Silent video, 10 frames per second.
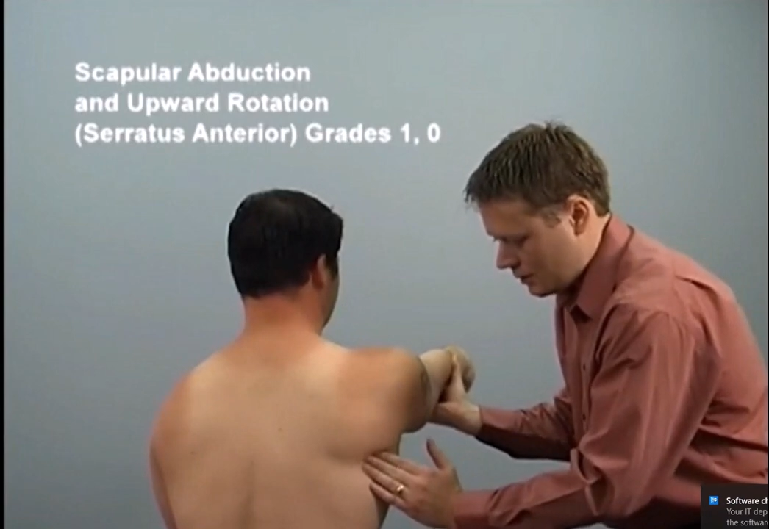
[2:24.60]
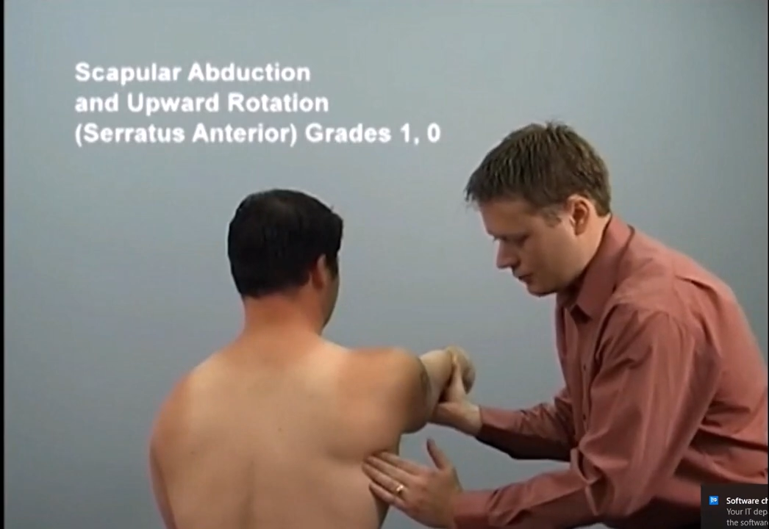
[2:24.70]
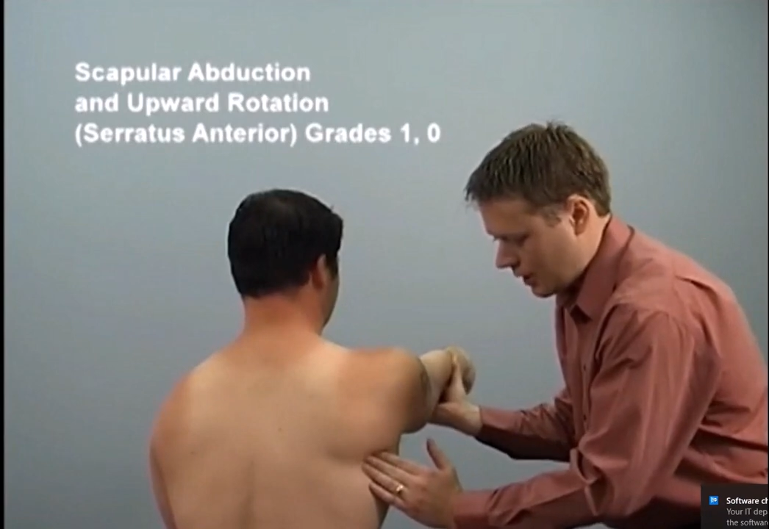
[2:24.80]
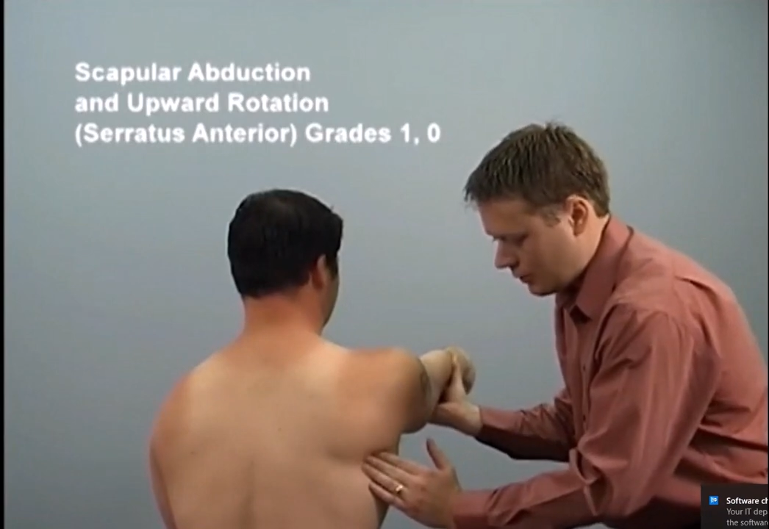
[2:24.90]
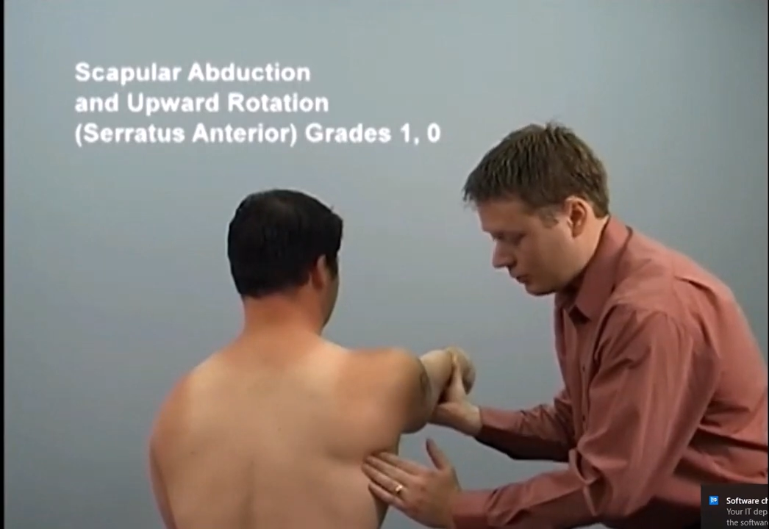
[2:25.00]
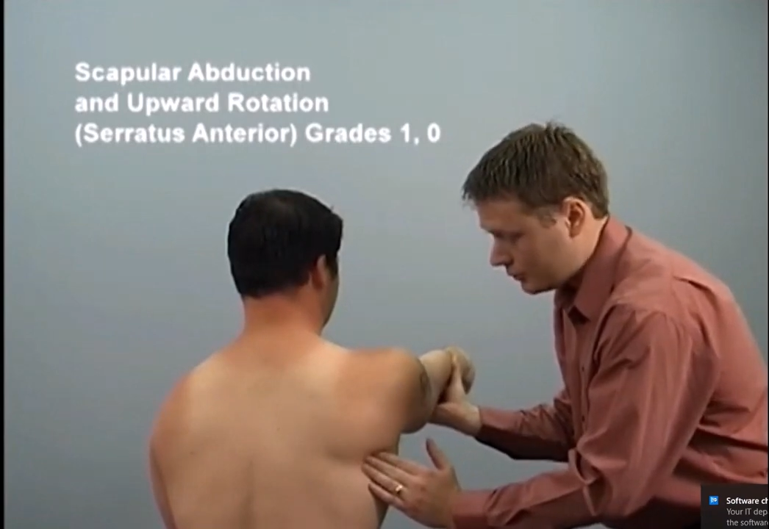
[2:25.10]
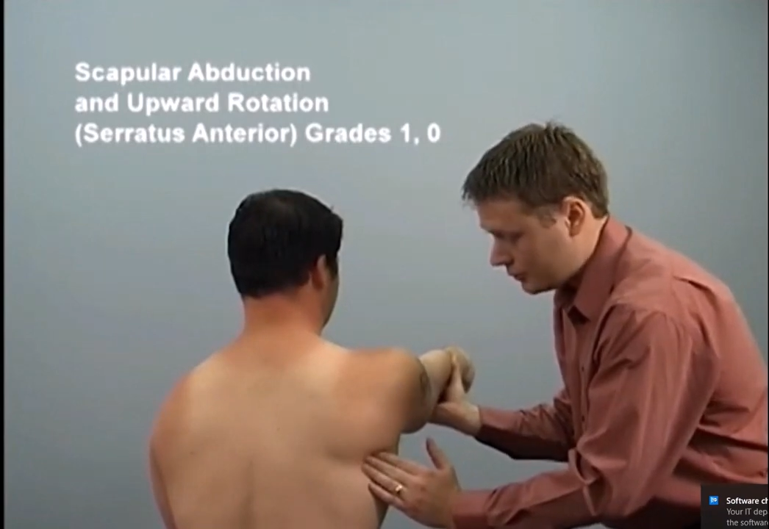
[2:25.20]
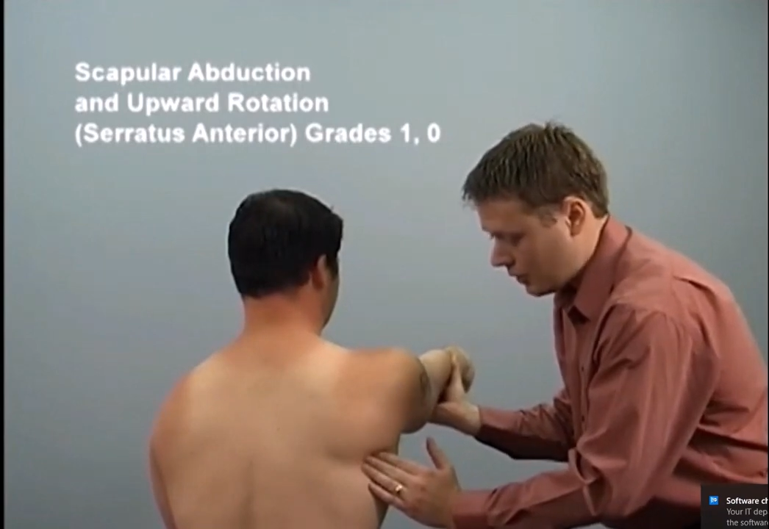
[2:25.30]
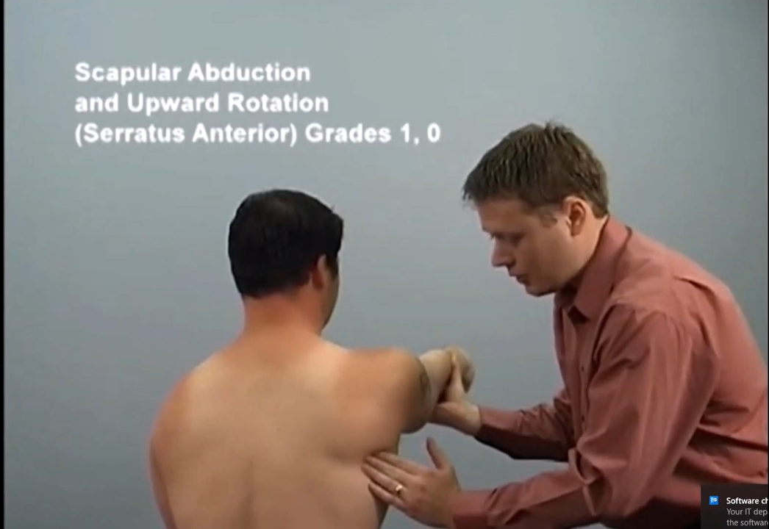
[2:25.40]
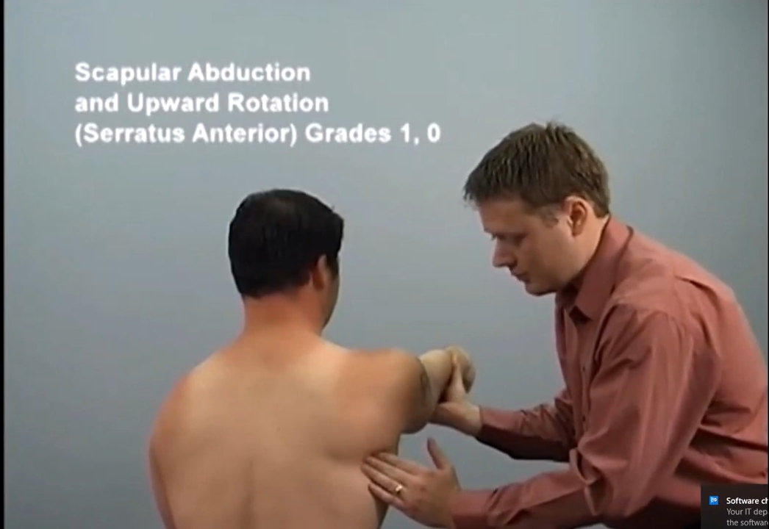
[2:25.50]
Try to hold
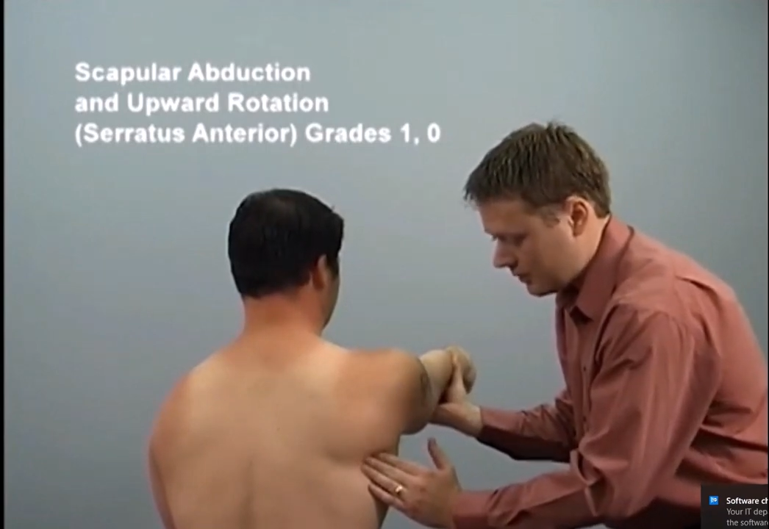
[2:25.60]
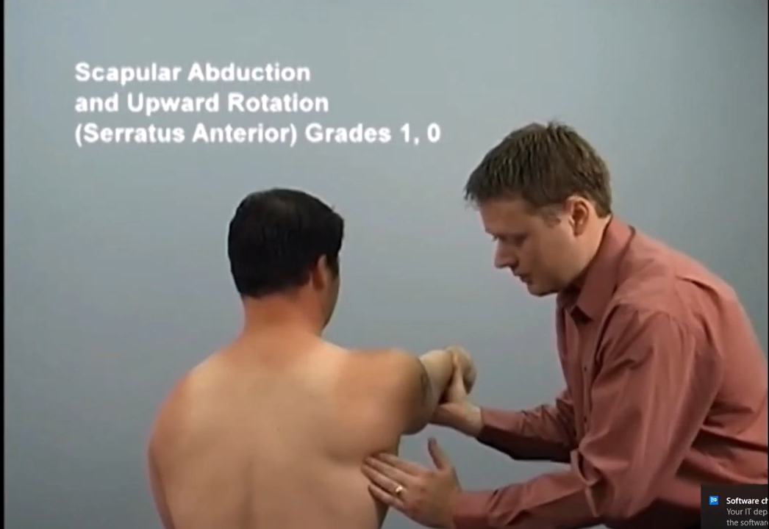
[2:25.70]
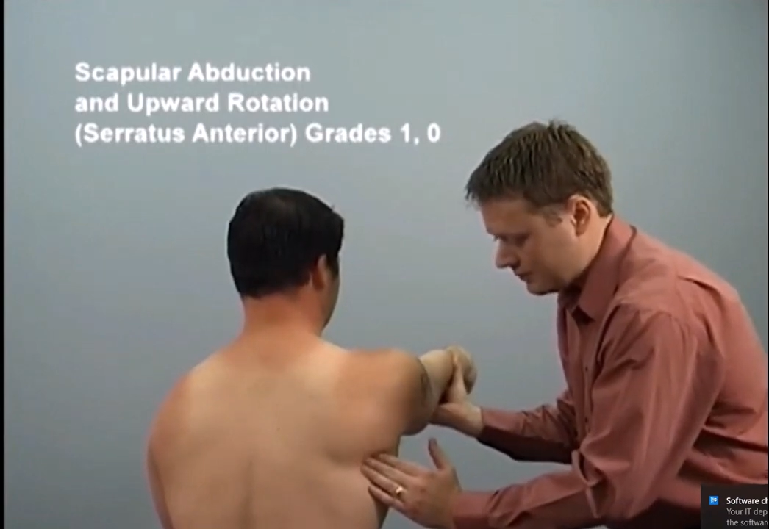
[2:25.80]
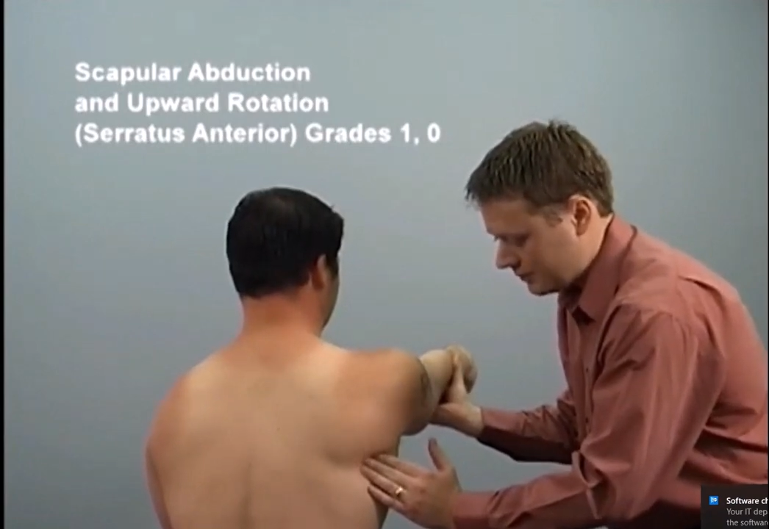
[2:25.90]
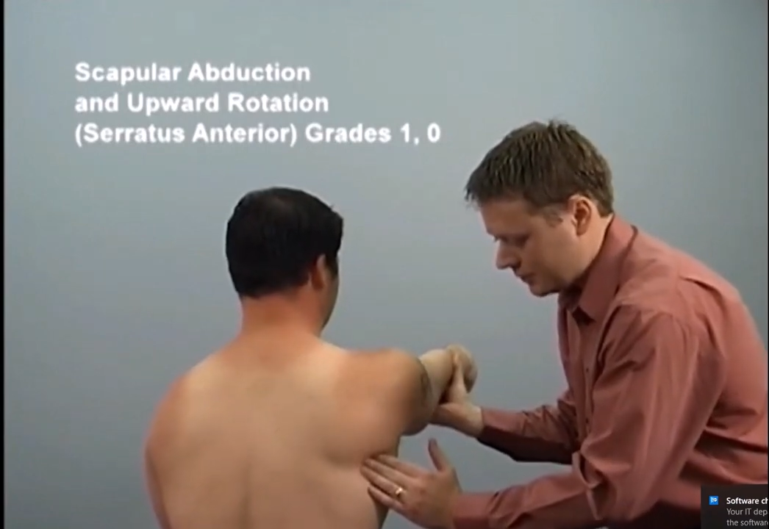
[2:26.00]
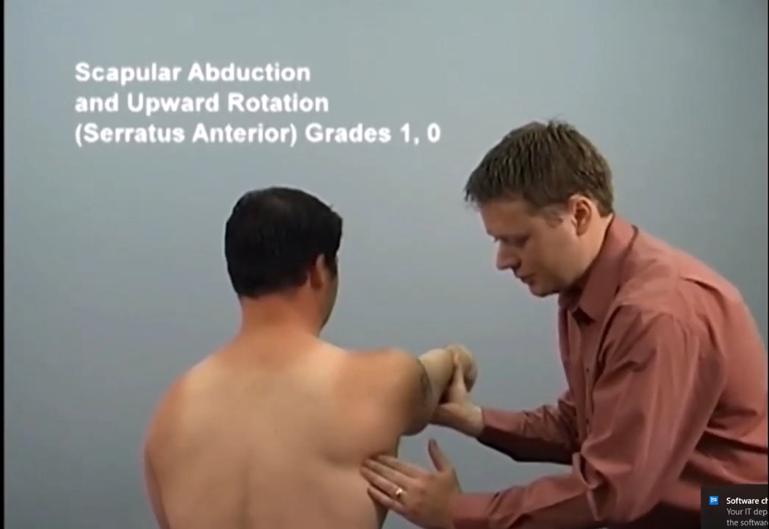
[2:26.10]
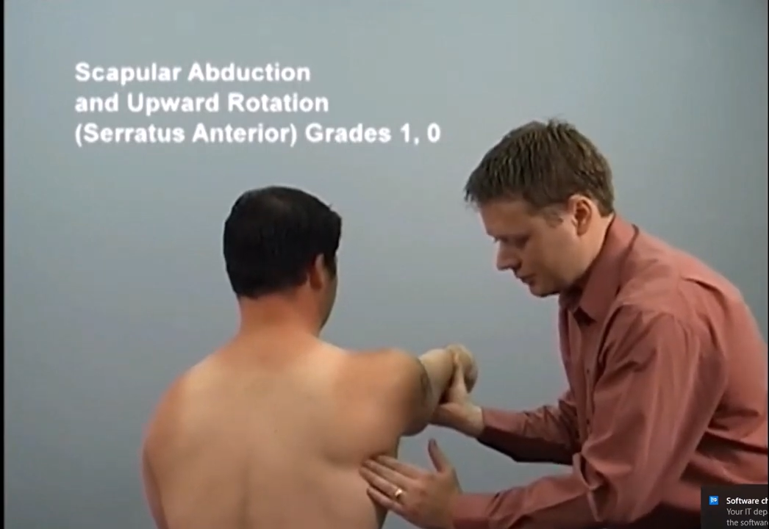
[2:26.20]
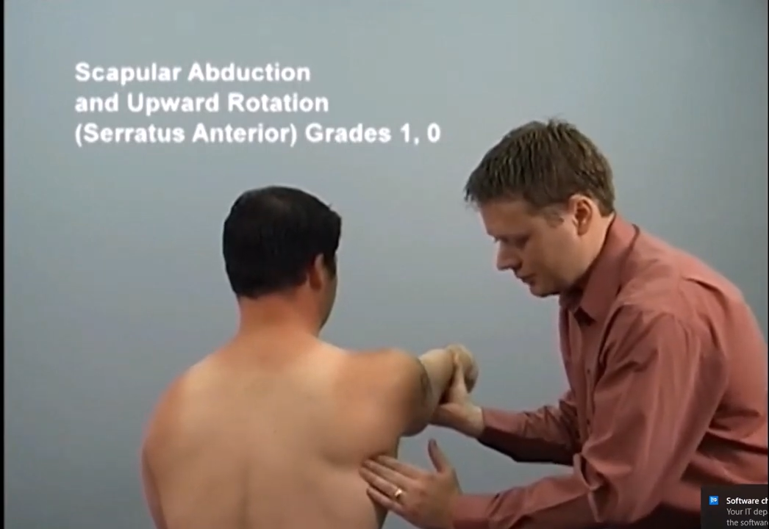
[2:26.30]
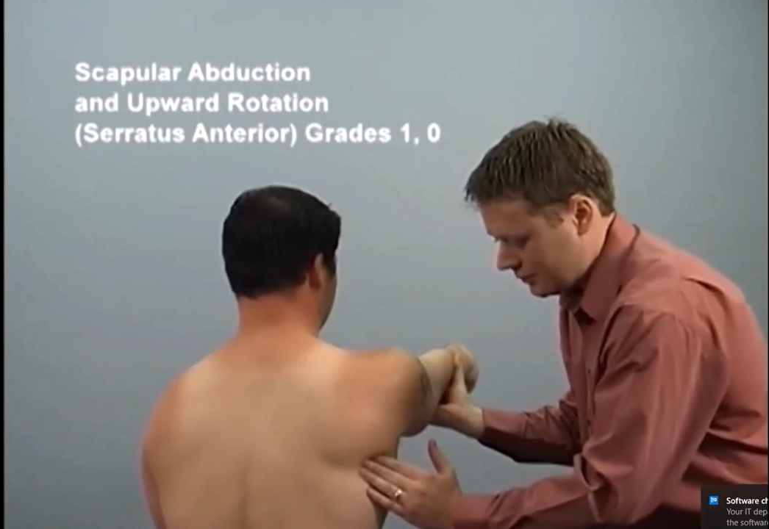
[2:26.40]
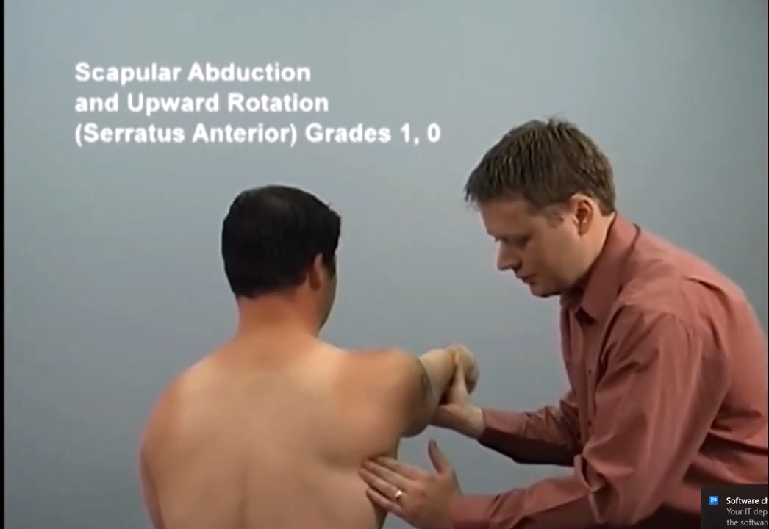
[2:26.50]
your arm in this
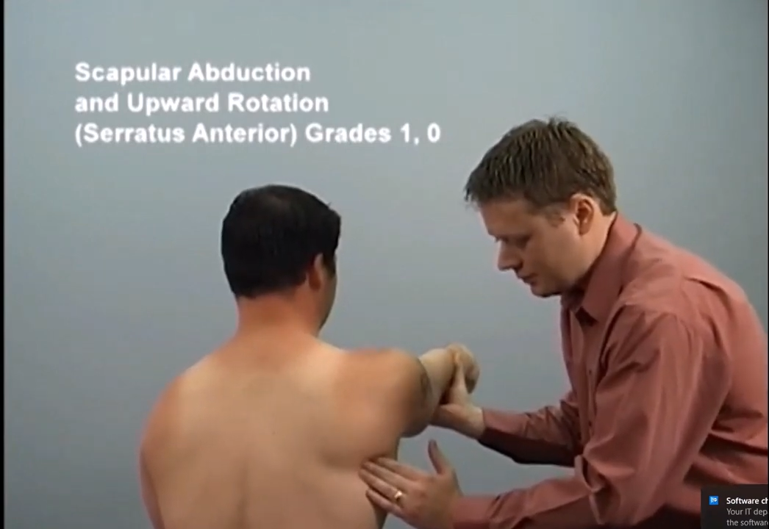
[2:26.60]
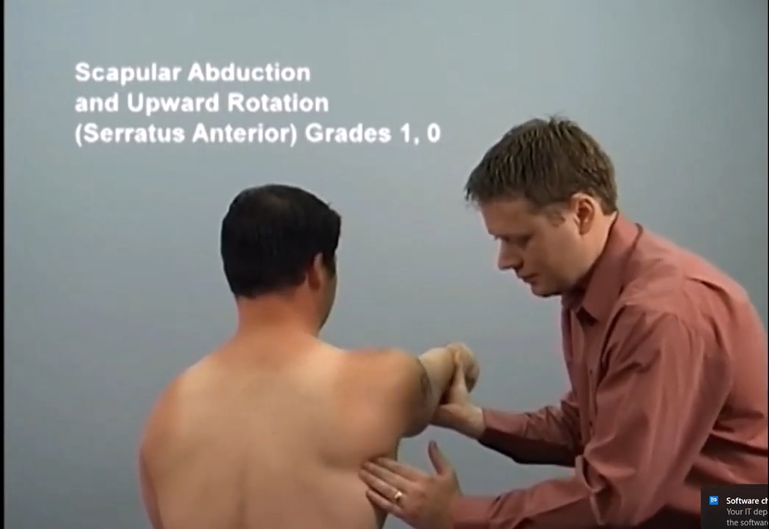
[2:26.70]
position.